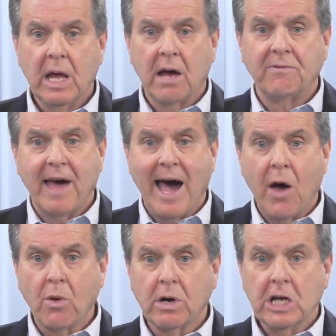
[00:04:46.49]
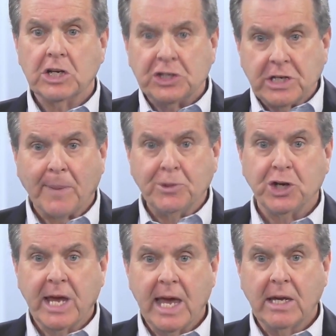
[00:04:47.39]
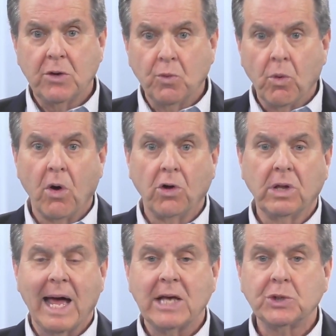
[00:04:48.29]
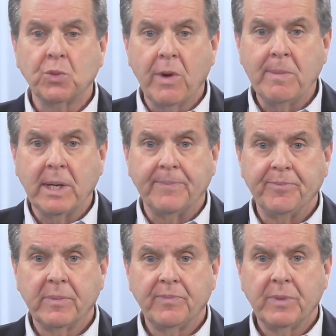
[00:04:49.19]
of our subjugated role as women.